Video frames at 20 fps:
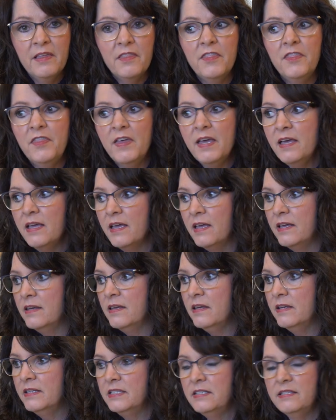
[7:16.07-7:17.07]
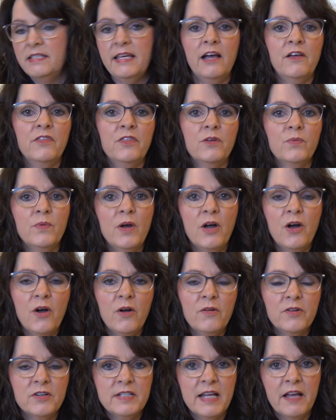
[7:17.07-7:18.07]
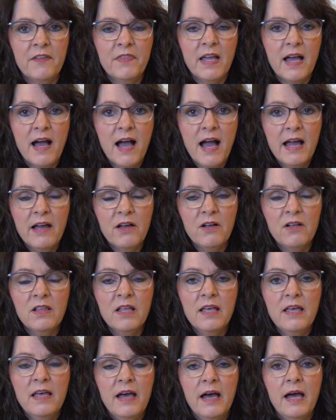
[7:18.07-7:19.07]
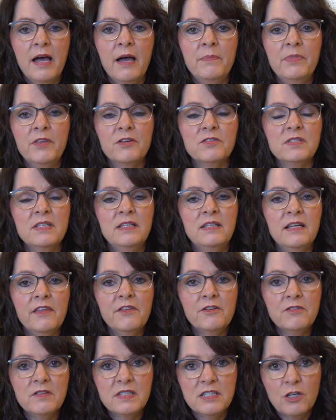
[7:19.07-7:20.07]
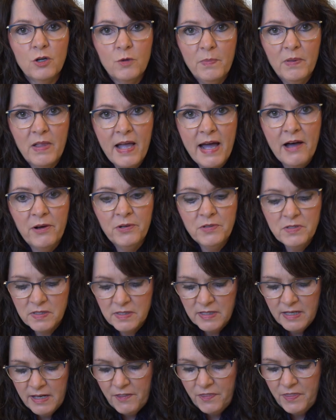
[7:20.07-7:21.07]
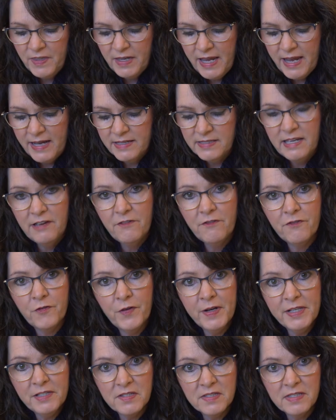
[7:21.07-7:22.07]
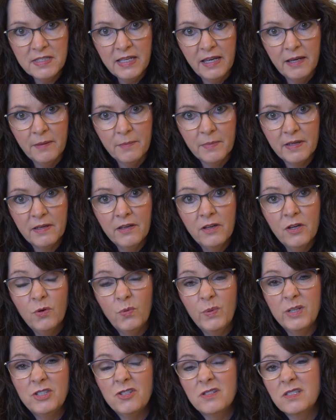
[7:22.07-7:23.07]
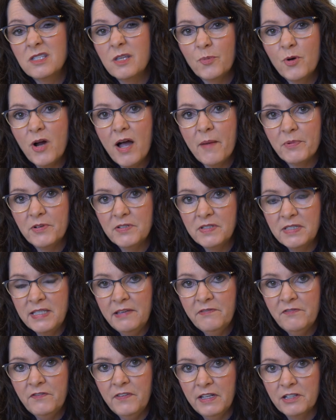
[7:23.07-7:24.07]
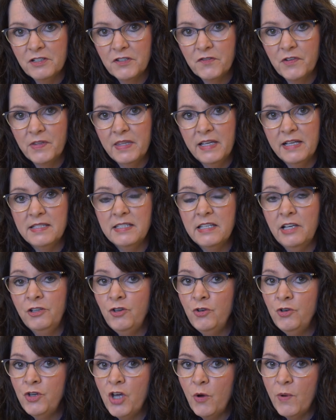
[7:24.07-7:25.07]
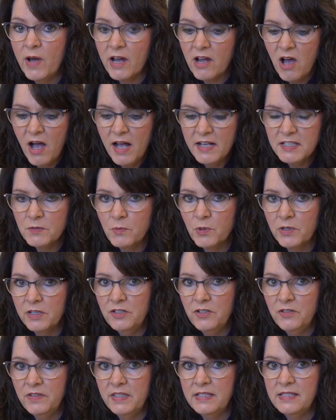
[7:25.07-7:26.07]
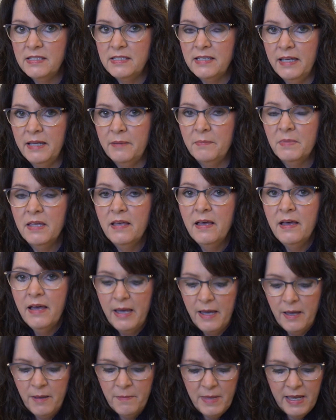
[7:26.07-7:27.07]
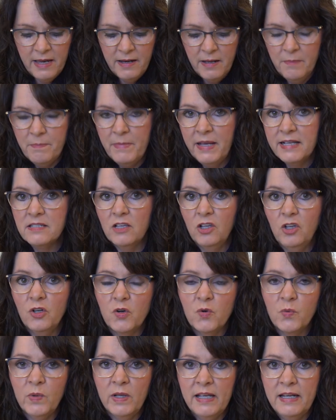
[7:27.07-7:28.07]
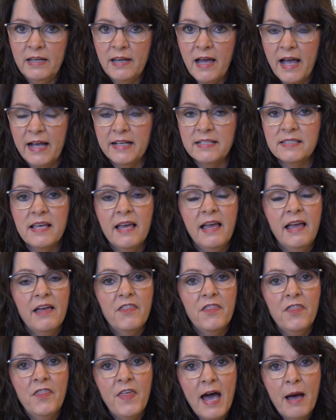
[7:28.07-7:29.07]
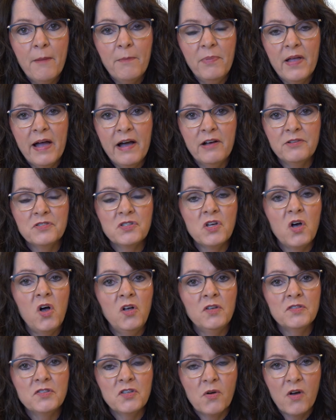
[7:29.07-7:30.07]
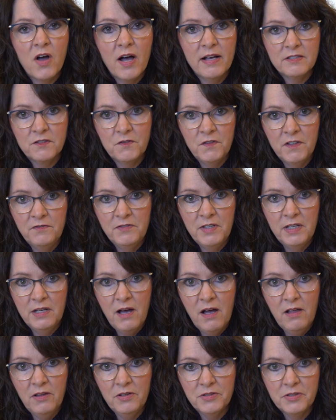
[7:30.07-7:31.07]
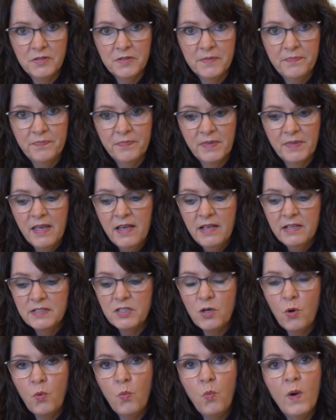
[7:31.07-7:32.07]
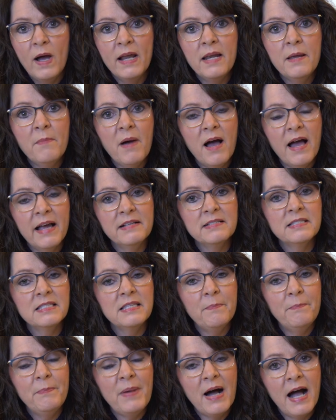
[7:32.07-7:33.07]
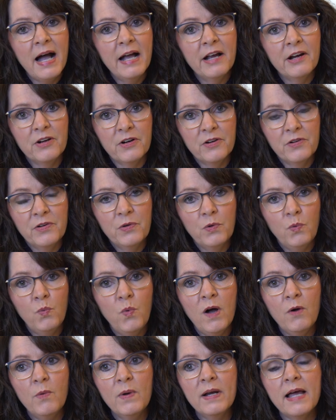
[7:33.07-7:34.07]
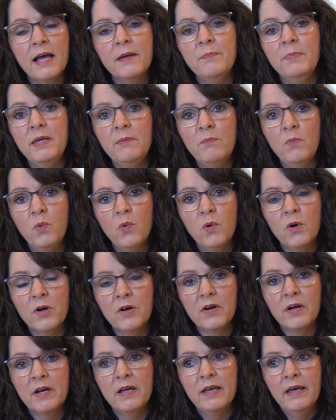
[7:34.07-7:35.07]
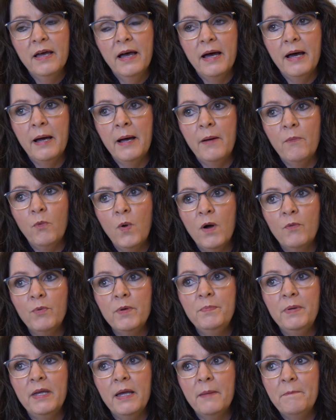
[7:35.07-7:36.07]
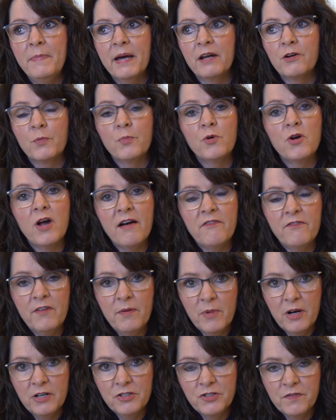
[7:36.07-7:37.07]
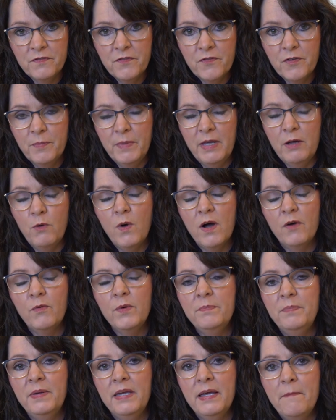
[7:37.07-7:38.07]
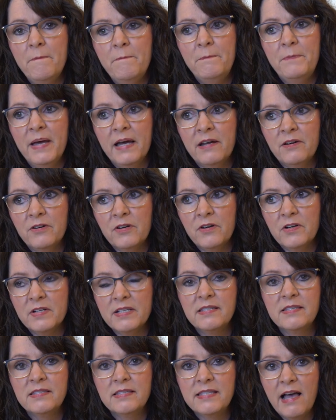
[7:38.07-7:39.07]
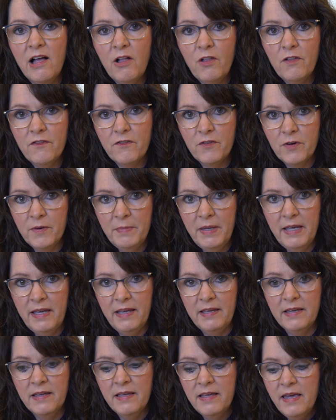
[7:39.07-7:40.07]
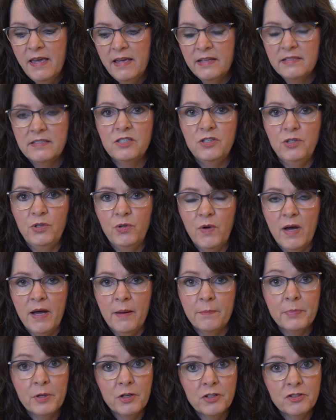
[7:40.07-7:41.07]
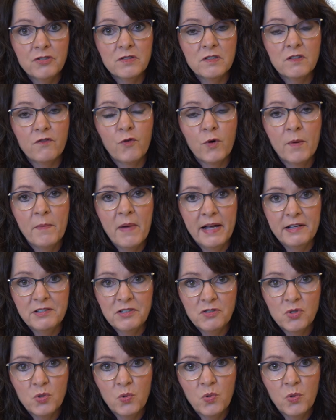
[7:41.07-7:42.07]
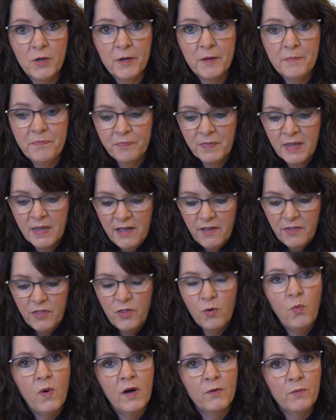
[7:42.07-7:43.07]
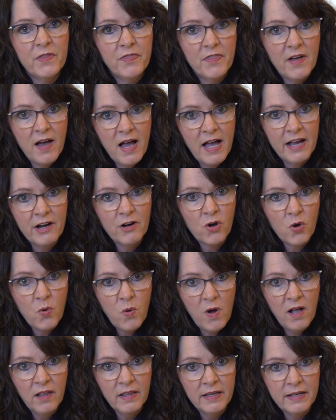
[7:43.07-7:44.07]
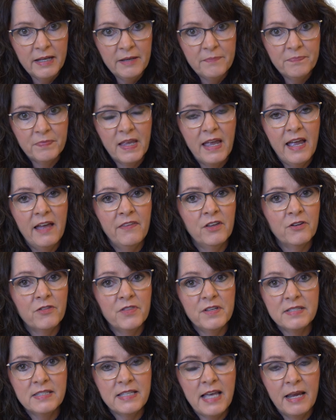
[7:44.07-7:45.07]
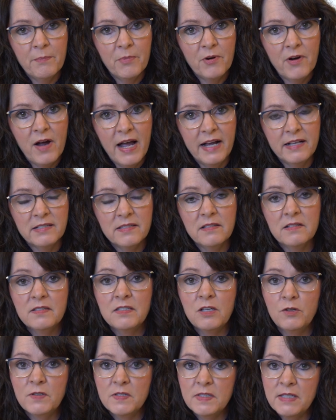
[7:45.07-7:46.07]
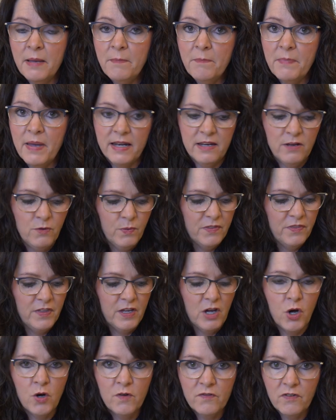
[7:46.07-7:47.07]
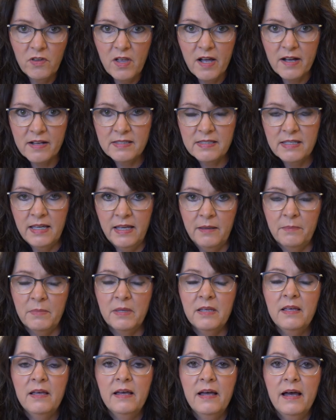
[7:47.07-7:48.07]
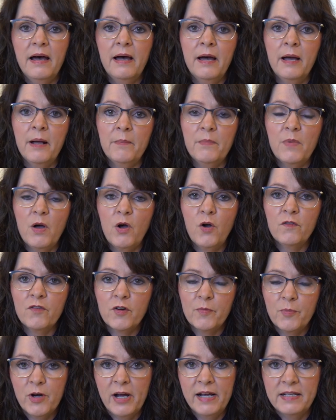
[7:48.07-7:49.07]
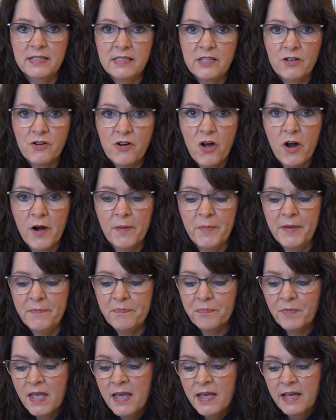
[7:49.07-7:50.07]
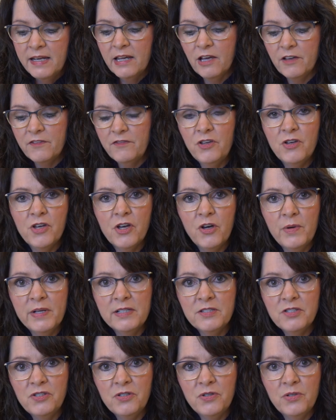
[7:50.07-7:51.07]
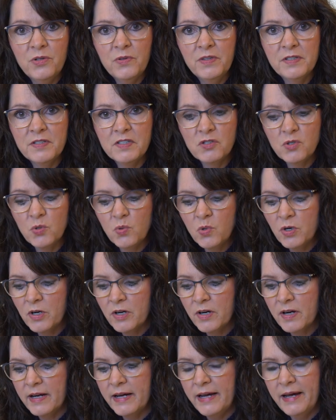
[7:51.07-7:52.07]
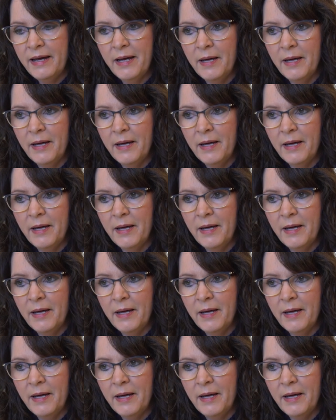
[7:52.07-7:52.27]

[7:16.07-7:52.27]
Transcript: Then down the road or down the aisle, there's another silk blouse that has a French seam, which is the proper seam finish for this, and you know it costs more to do this seam, and it makes it look really nice. That blouse also costs $50. So what am I as the buyer? What would I be more, what would be a better profit margin for me? What would be a better sell for me to purchase for my store? The one with the higher quality, and they're the same price. So somebody with the overlock seam overpriced their garment. Now, if you go into the store,